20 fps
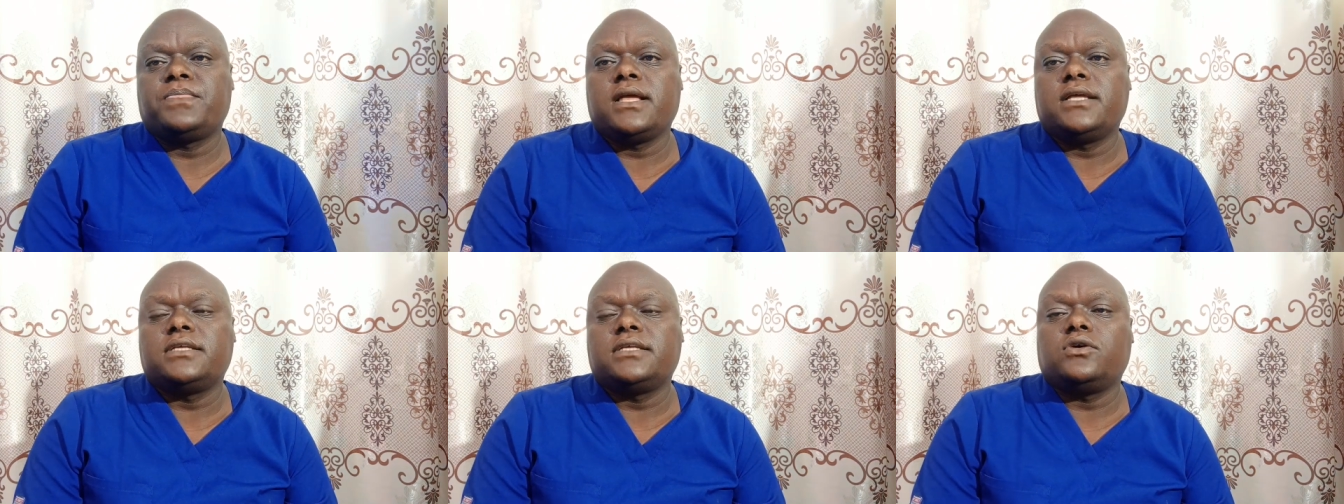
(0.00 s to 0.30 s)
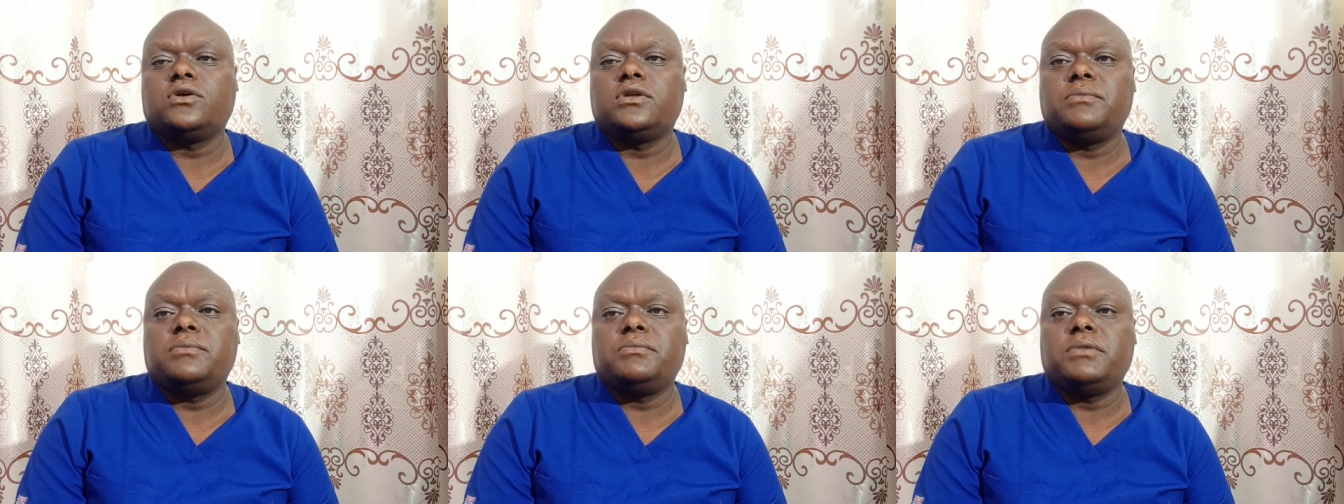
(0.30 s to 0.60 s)
So
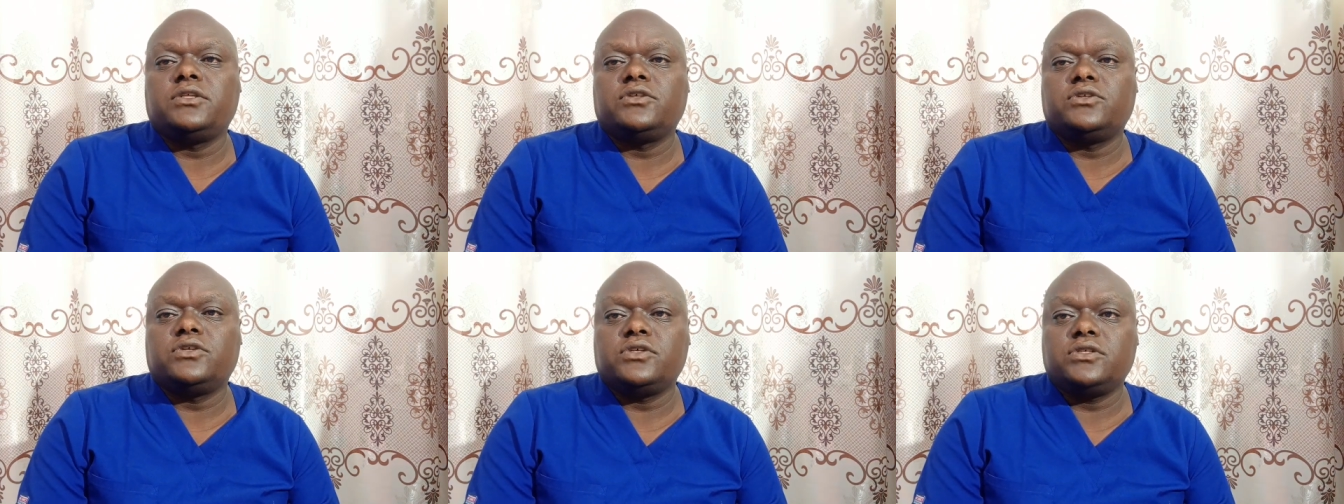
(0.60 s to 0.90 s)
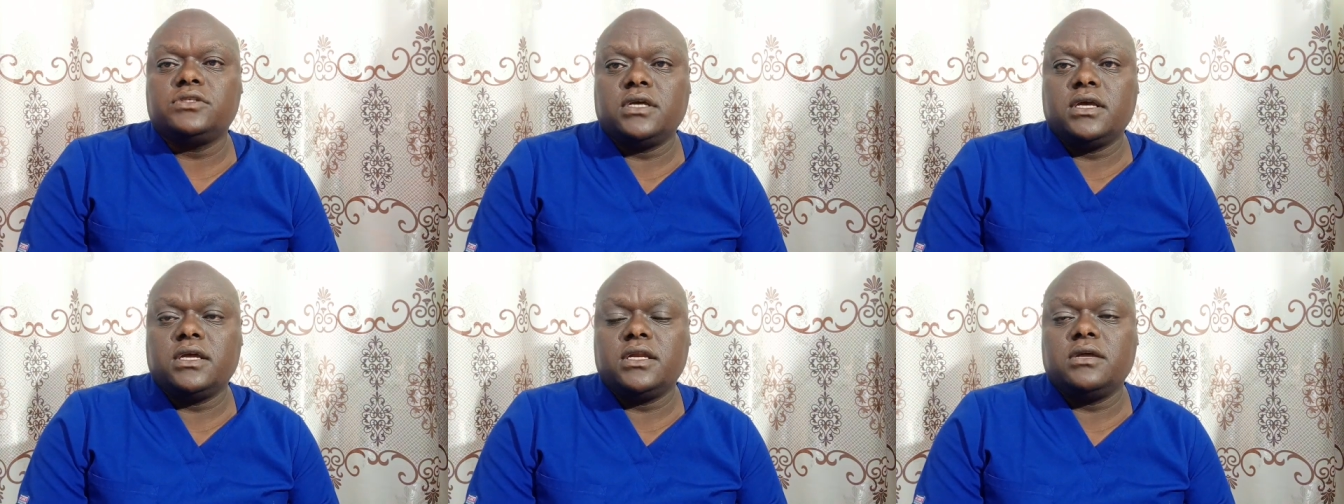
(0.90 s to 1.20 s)

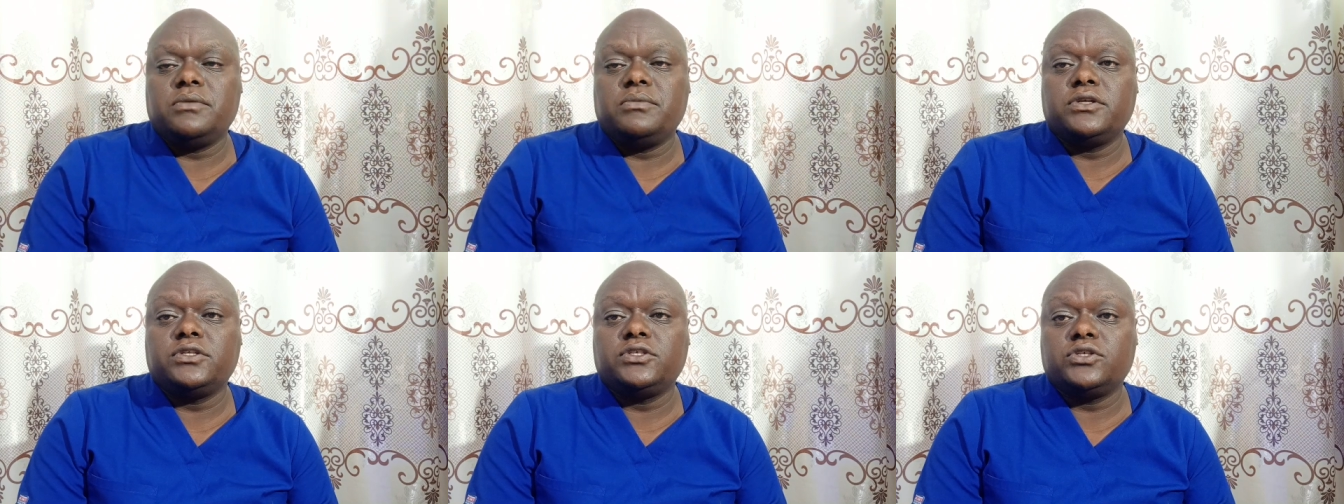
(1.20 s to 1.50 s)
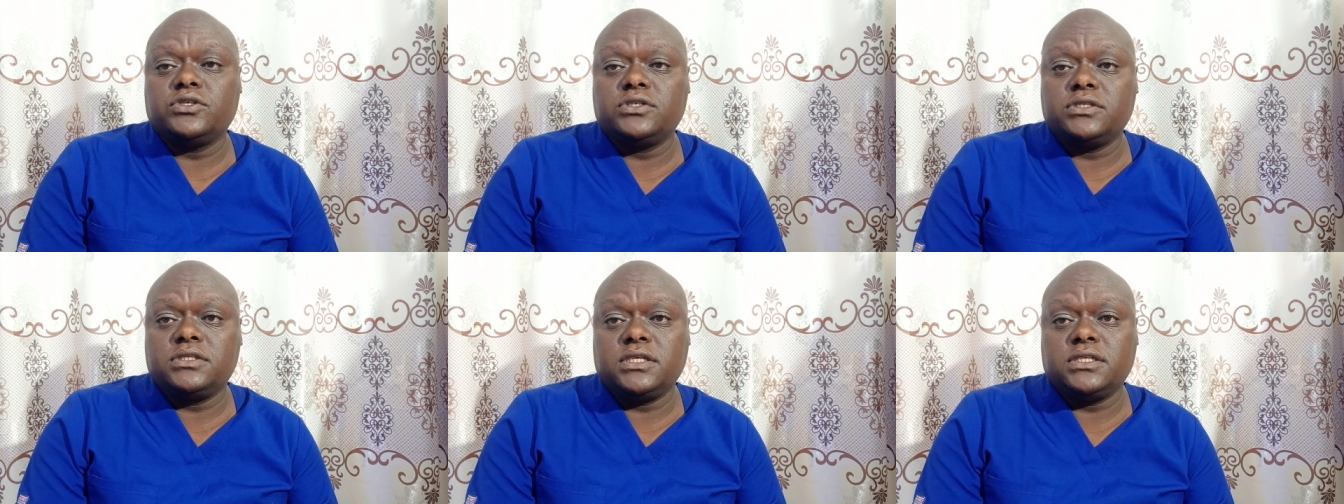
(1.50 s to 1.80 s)

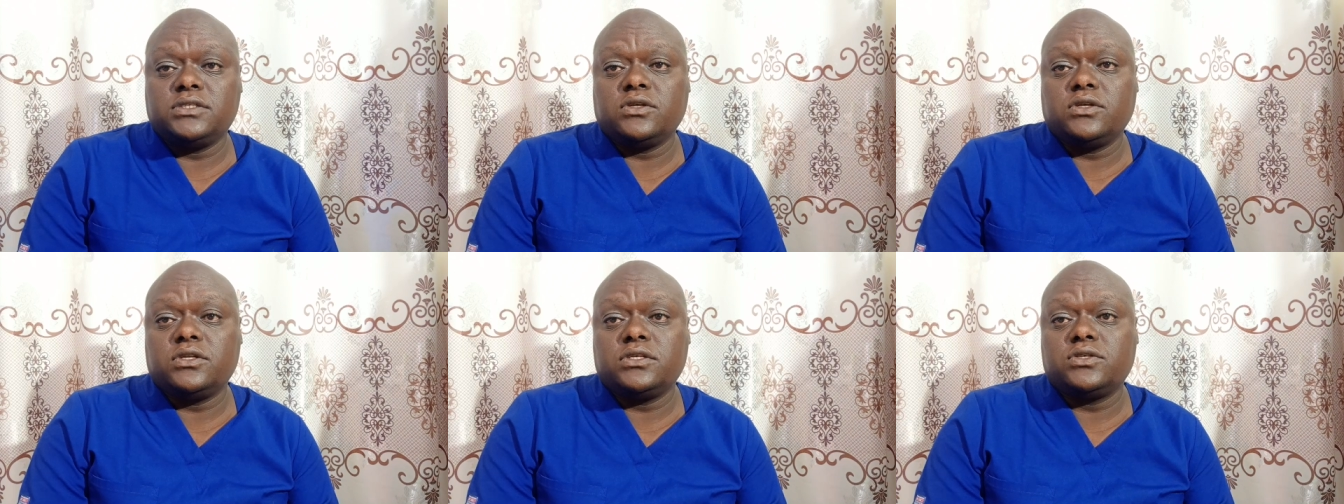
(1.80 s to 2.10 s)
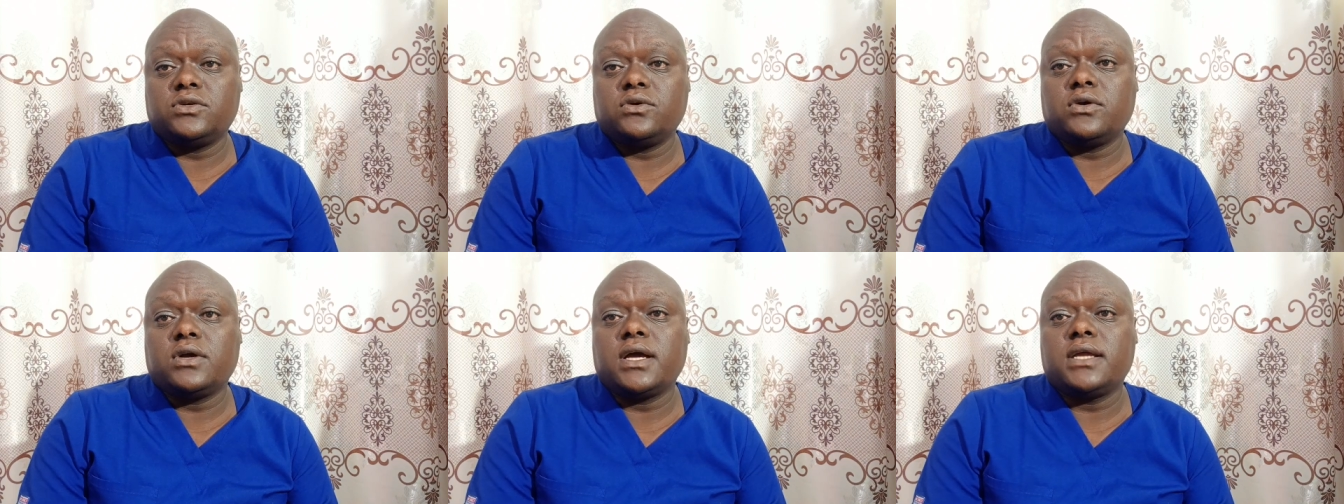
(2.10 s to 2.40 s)
endometriosis
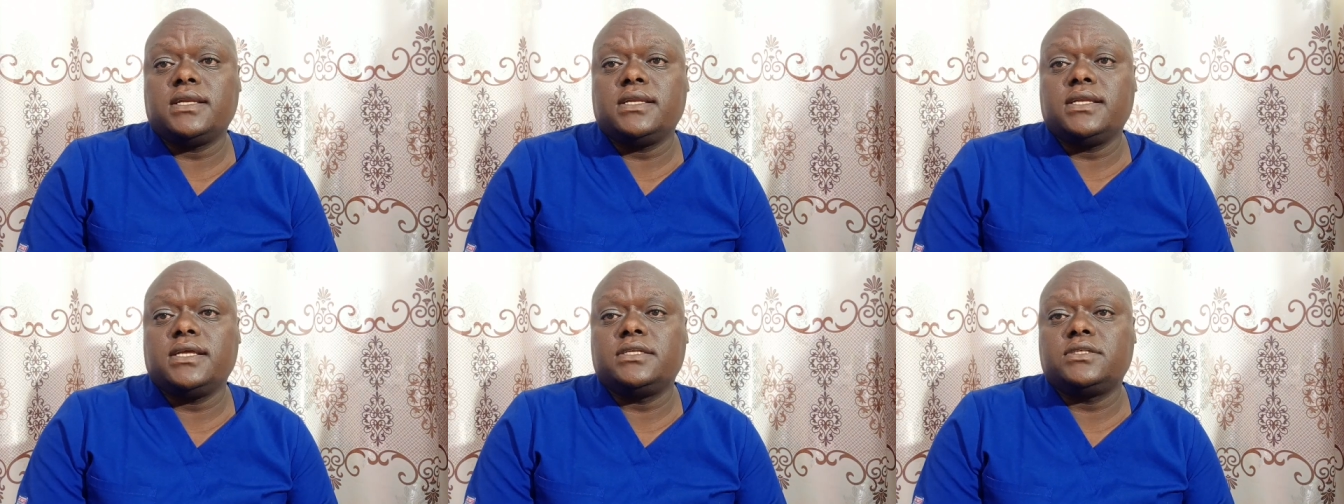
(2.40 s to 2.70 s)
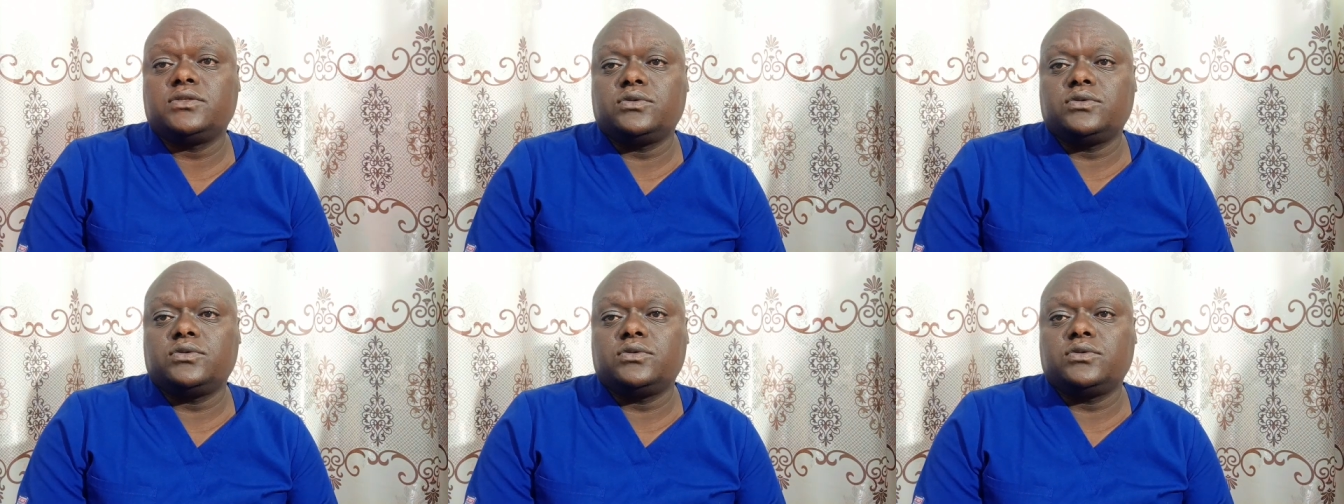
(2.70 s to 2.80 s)
also can lead